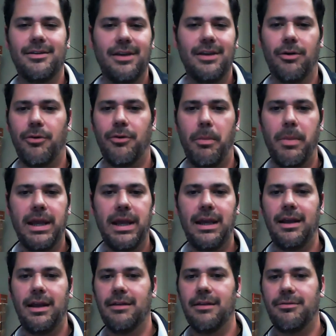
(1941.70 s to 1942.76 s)
you know, for
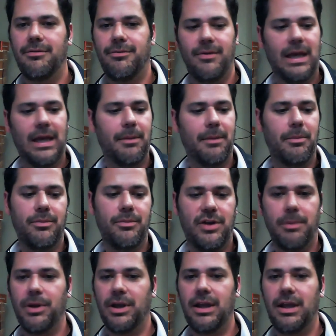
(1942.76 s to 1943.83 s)
me, if
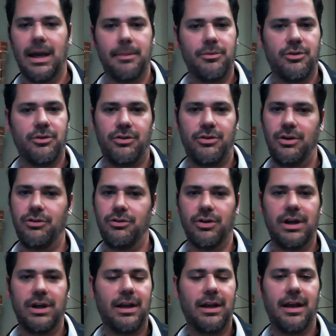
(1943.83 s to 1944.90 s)
typically I'm just
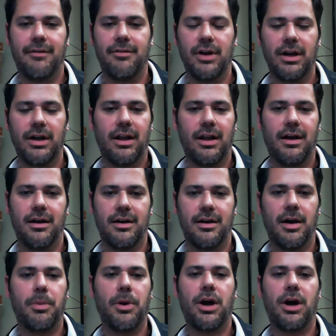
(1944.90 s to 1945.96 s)
usually having a, a
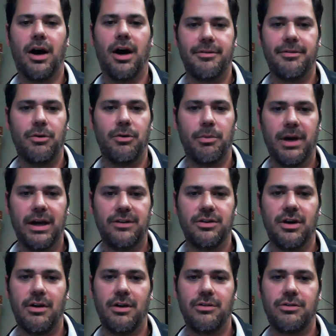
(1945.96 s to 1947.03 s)
cup of coffee with my
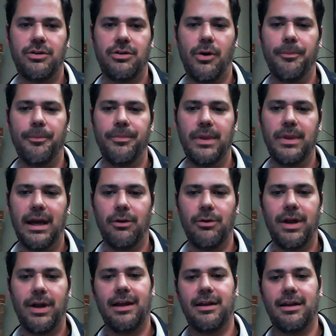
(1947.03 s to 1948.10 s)
cigars, so I
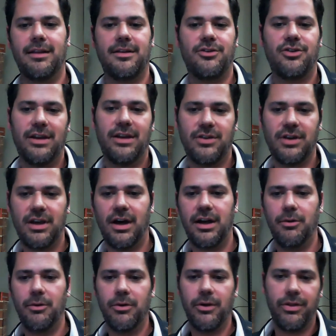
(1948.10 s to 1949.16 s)
don't have, get the chance to
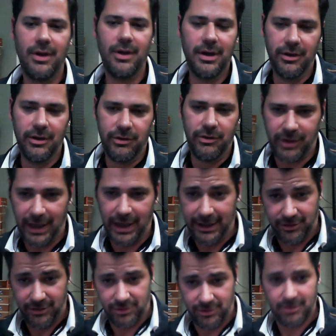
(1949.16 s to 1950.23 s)
cut it with
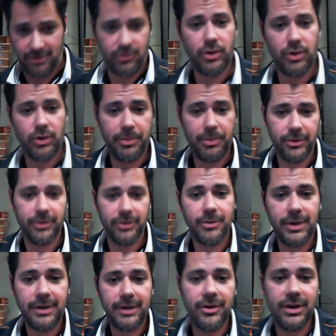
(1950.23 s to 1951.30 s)
scotch or triple or
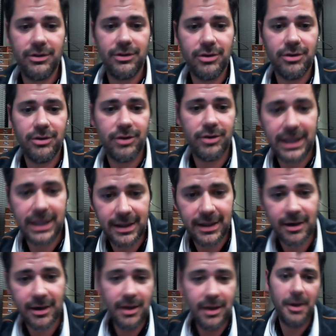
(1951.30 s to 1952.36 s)
whatever it is you're drinking
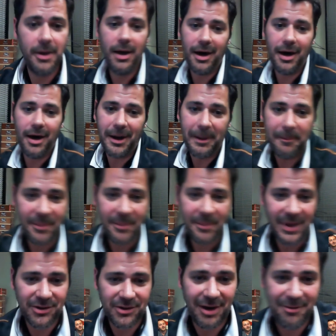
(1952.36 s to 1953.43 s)
there um,
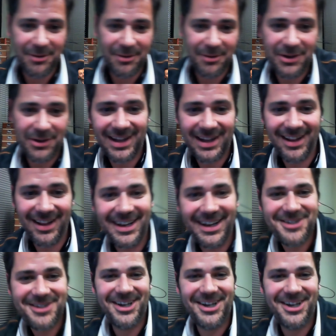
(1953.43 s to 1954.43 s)
as often as I'd like.